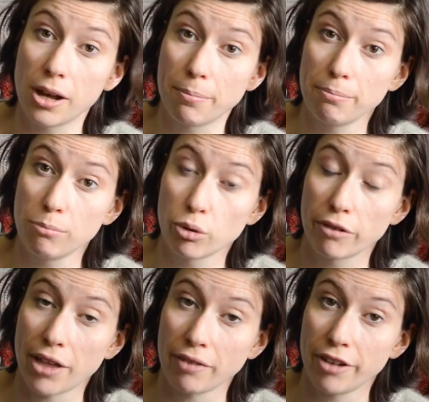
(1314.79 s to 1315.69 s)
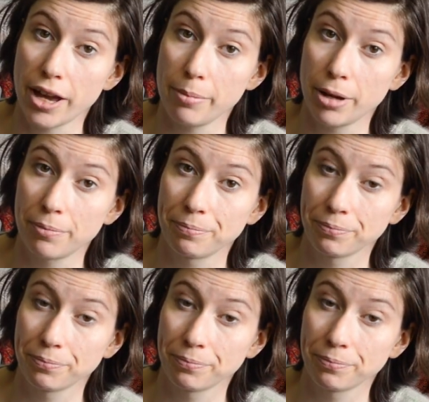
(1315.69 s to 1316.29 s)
up more of that fibre.